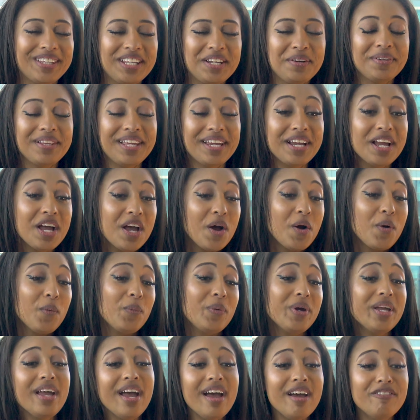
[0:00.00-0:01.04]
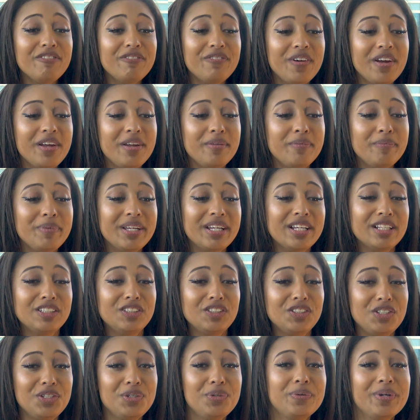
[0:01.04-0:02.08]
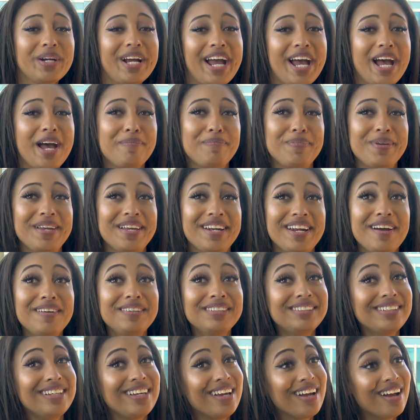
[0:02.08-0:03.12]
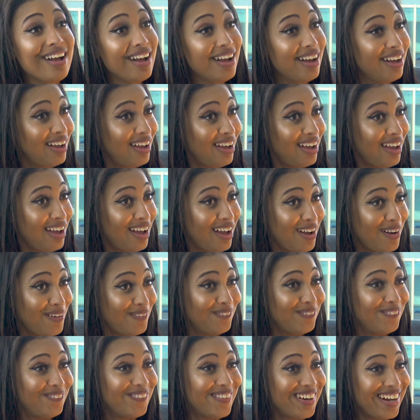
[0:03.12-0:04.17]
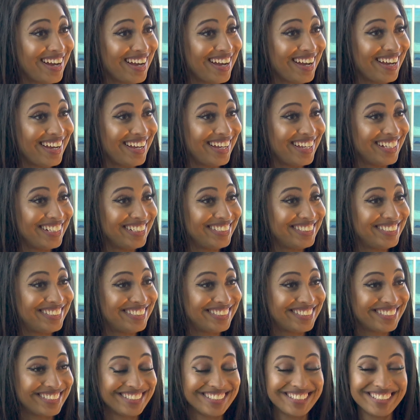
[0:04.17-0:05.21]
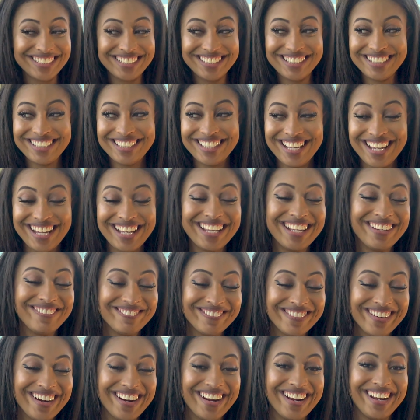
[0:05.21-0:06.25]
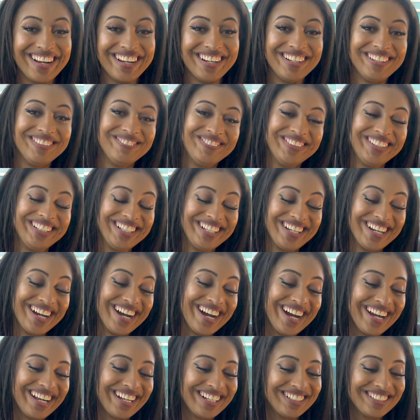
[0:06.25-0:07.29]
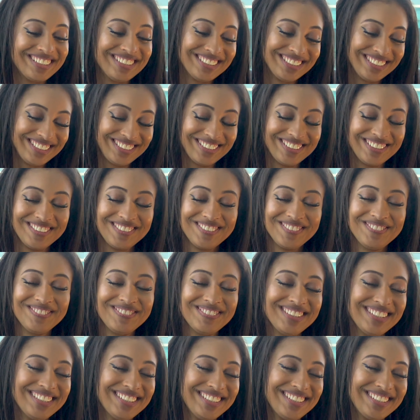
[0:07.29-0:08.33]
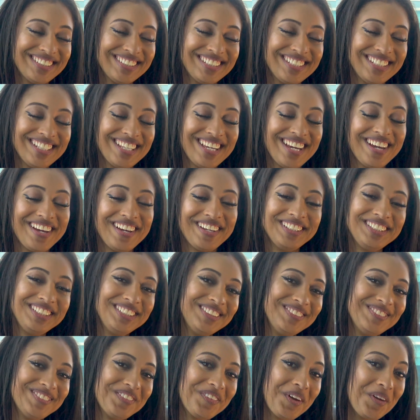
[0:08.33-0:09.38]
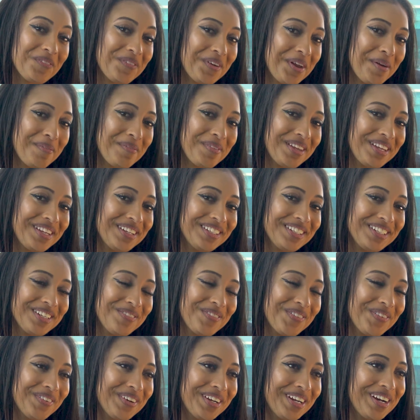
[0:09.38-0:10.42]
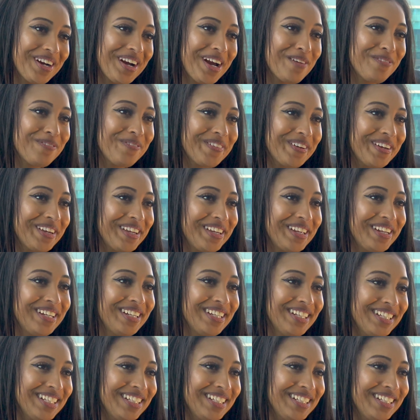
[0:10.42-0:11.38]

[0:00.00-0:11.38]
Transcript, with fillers: They were like, we had fun because you were happy. And I was like, Aww. what? That's so sweet. That right. But yeah, I so yeah, I just want my family to come over here, have fun.